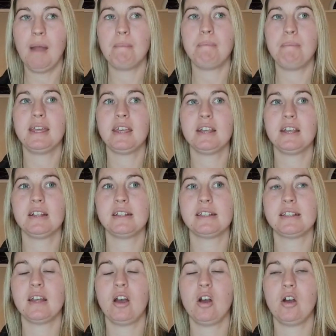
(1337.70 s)

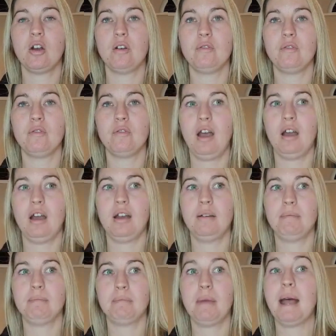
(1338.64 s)
because of
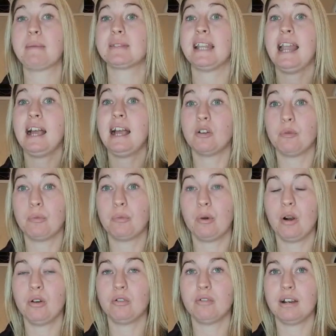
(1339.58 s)
perhaps lack of
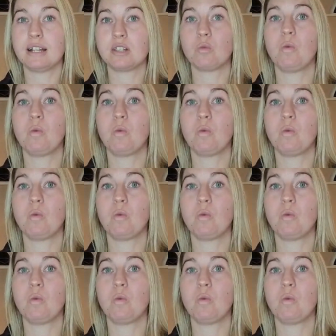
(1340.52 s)
progress